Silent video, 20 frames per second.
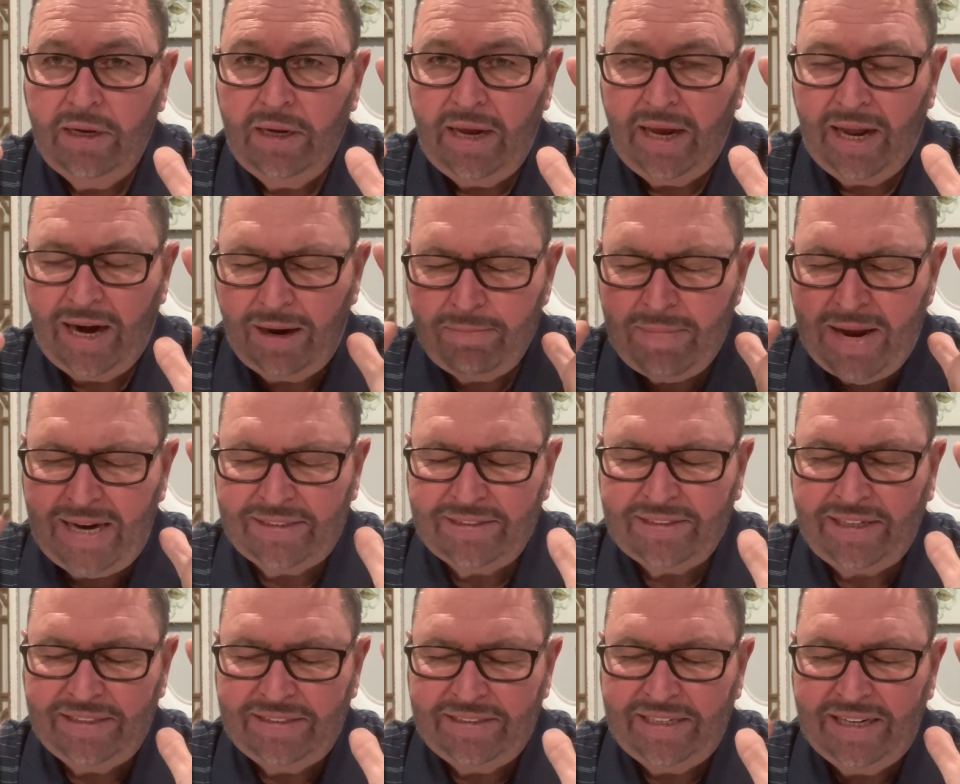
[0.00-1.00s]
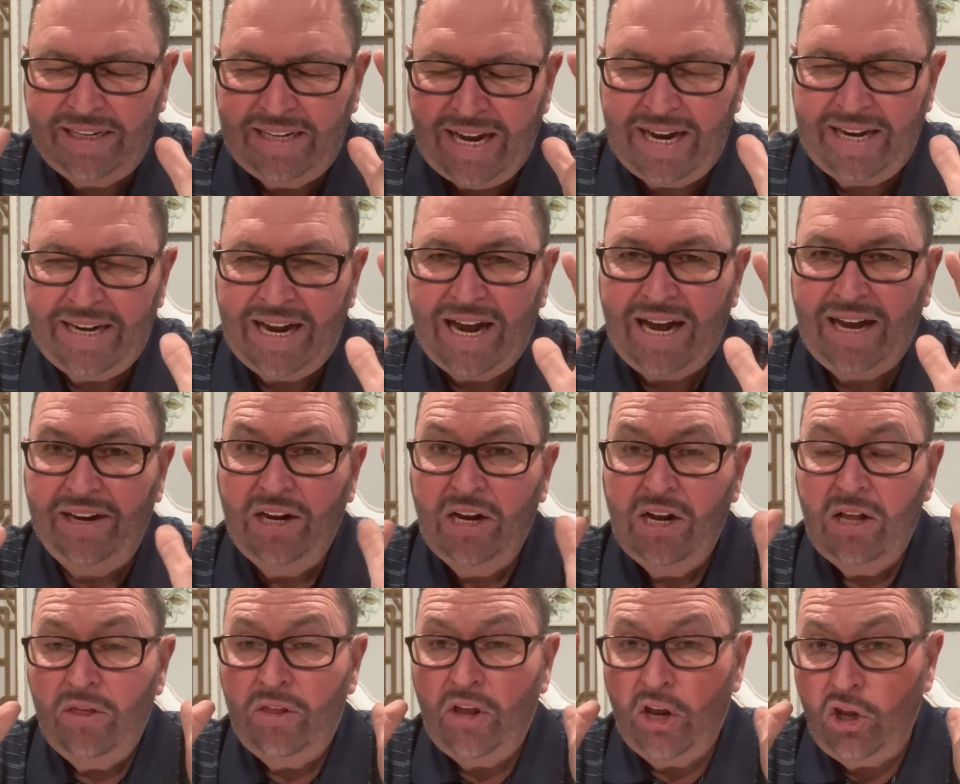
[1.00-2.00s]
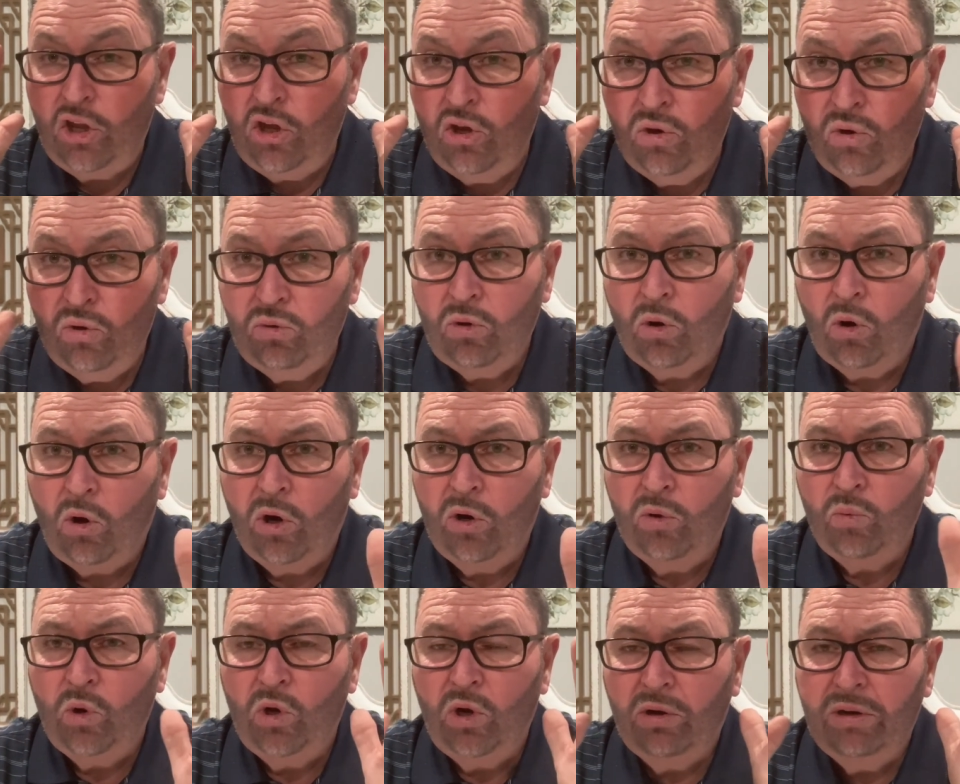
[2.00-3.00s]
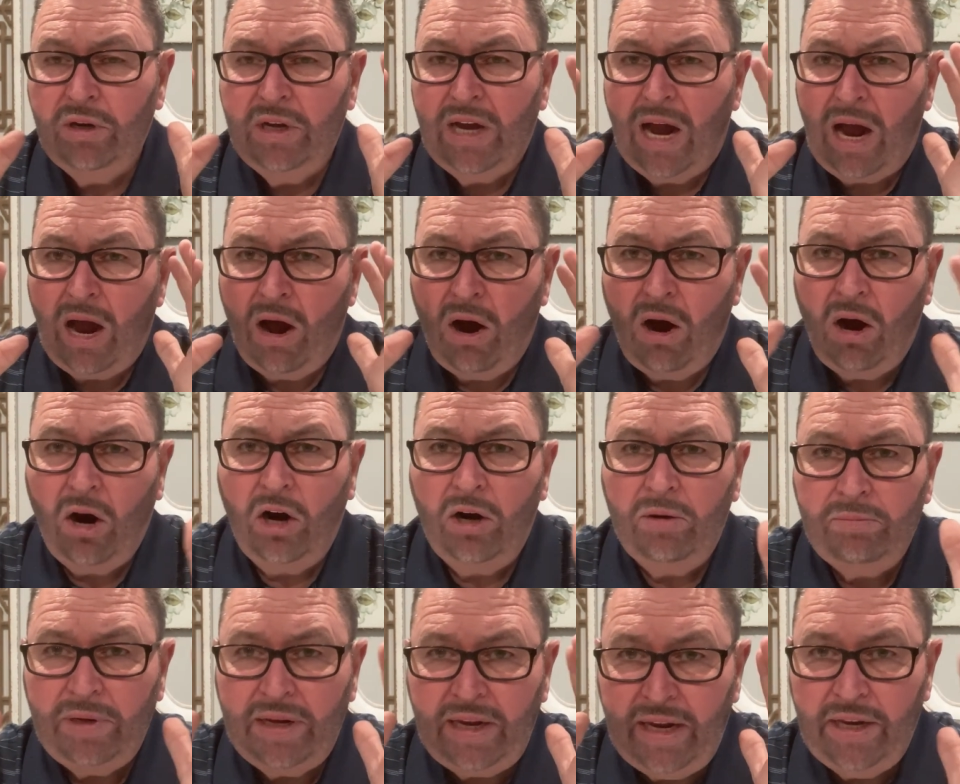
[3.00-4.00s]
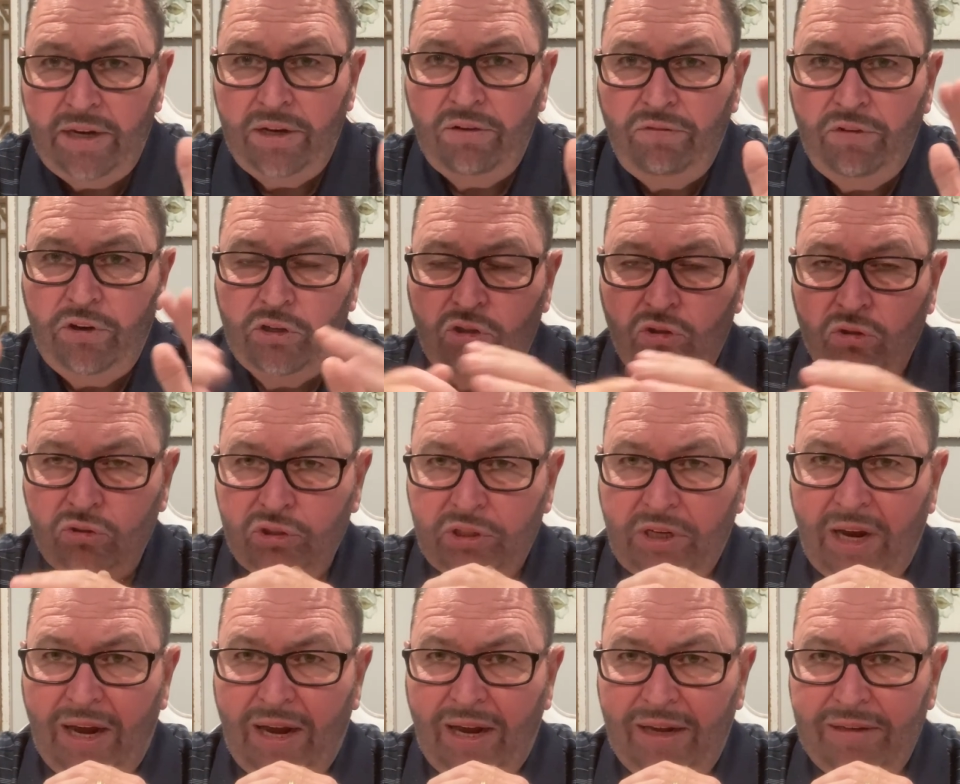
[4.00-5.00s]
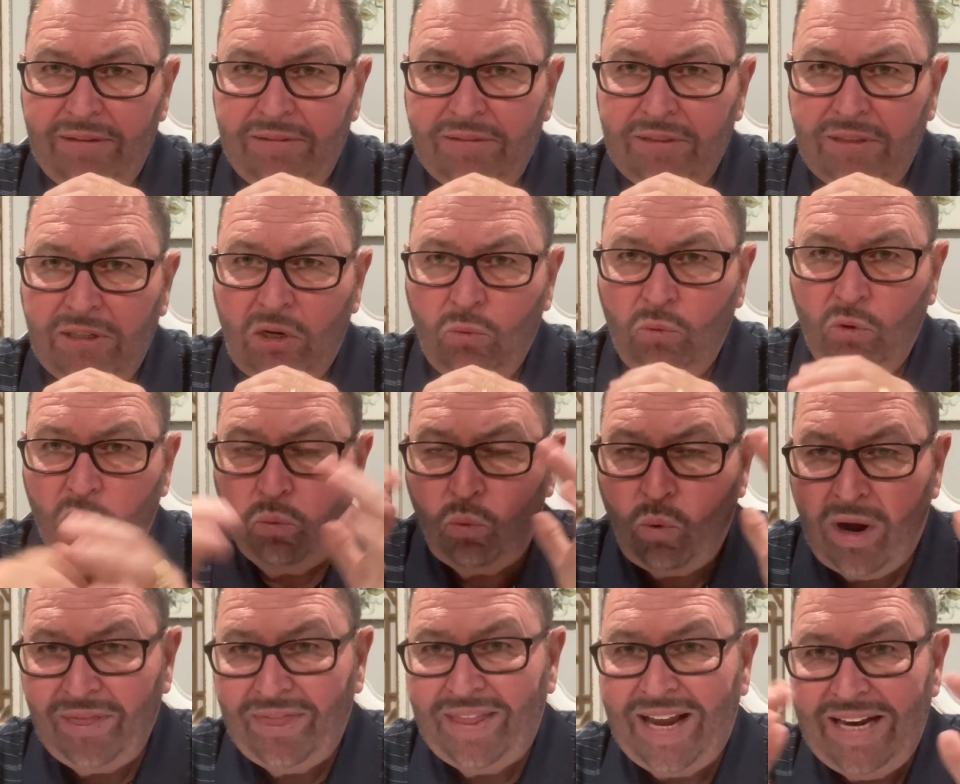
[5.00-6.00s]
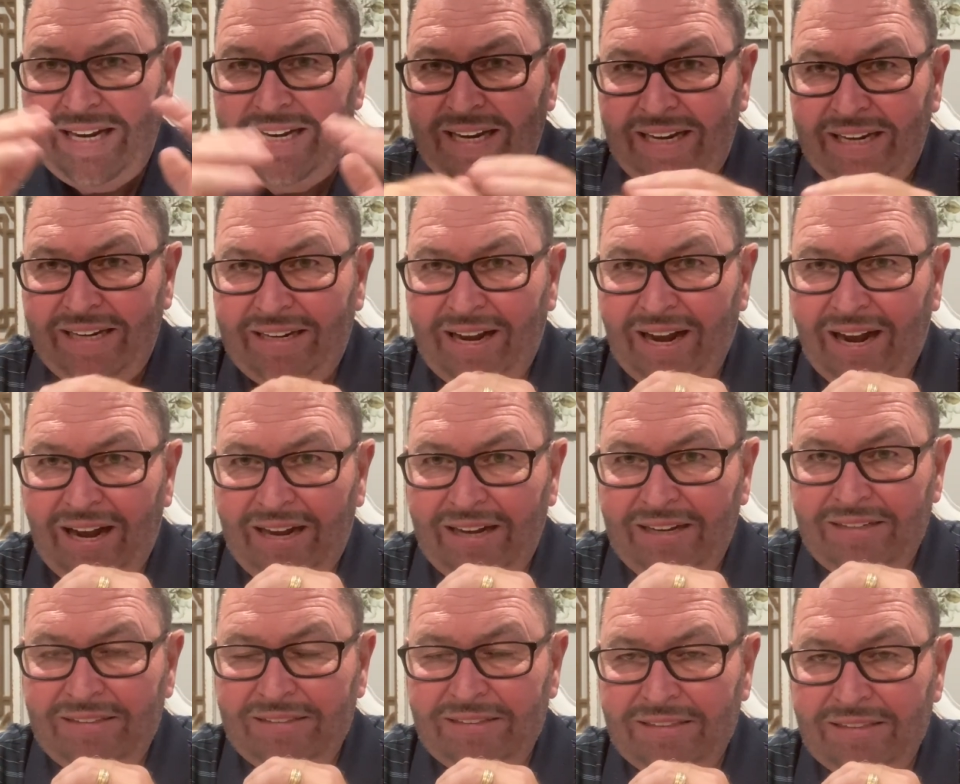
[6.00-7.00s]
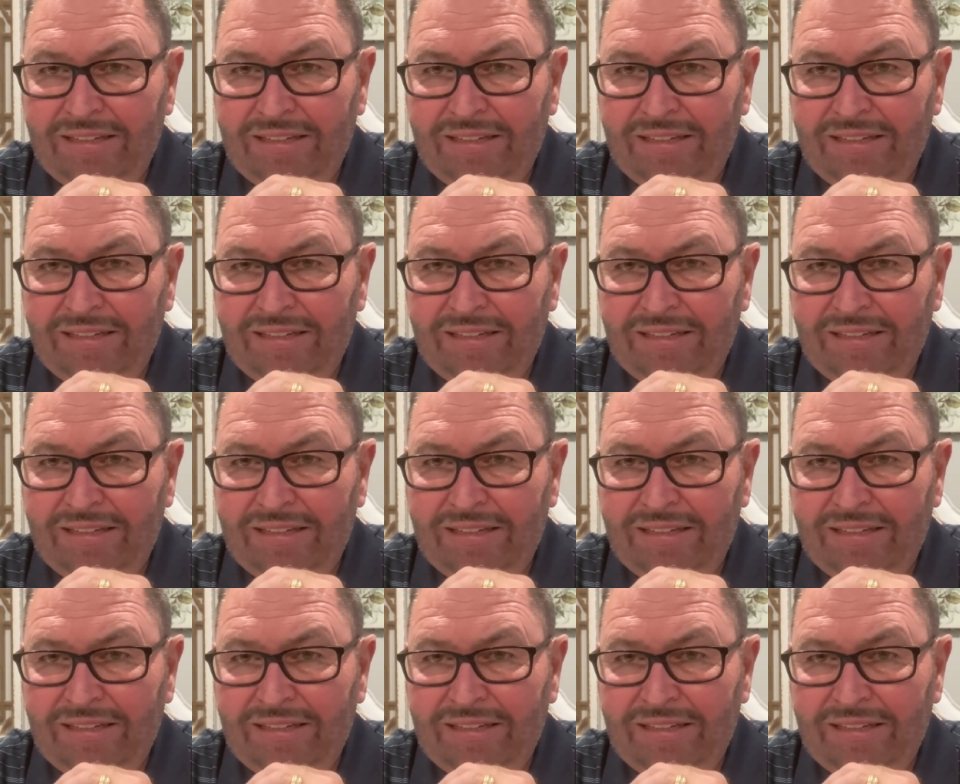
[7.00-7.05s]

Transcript: And I'm asking today, God, that you, Lord, will arm individuals, God, with what they need, God,